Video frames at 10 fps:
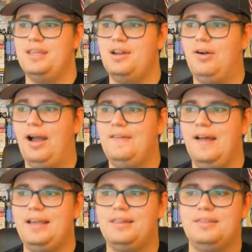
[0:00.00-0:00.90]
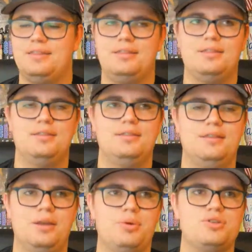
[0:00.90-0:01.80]
I like that
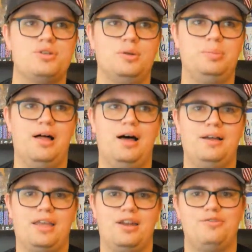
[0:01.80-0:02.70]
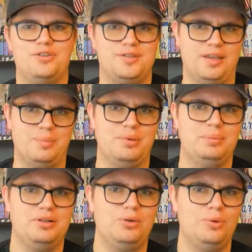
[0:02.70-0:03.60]
the original plot kind of feels like a
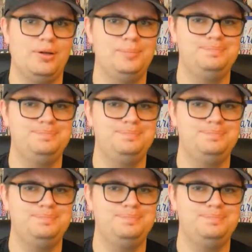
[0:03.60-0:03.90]
biblical one,